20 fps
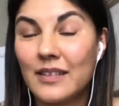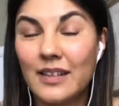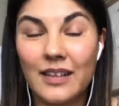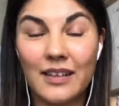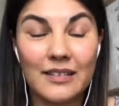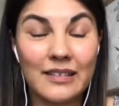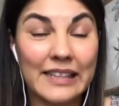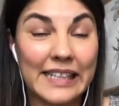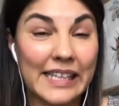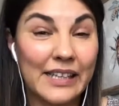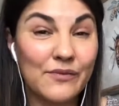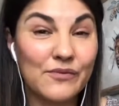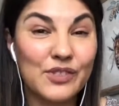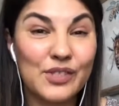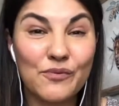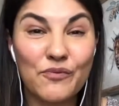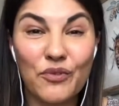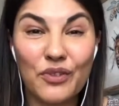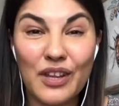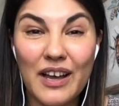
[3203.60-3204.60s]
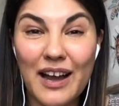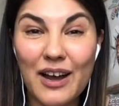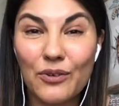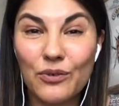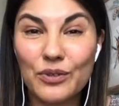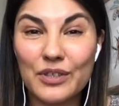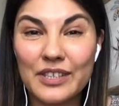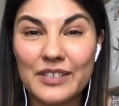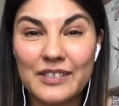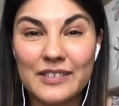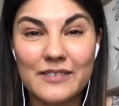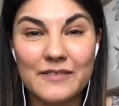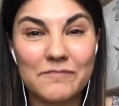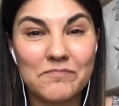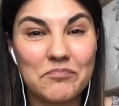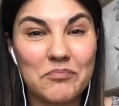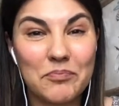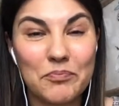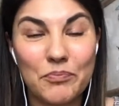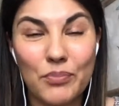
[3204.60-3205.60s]
leaves, flowers,
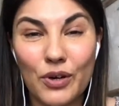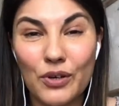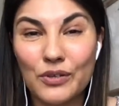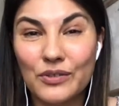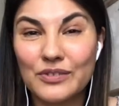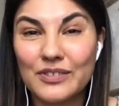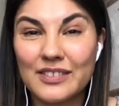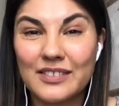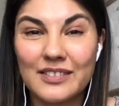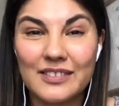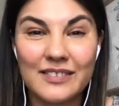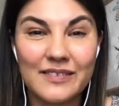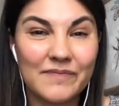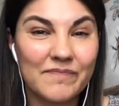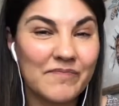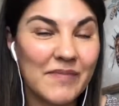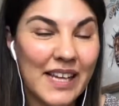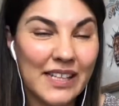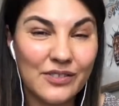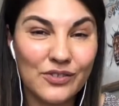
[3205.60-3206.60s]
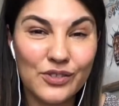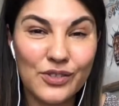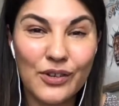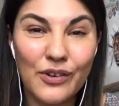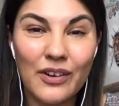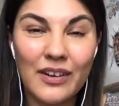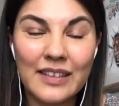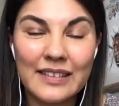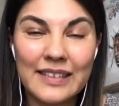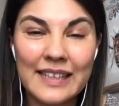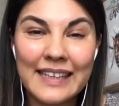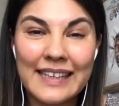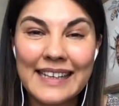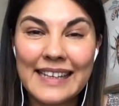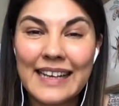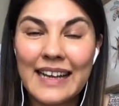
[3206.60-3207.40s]
birds, and so on.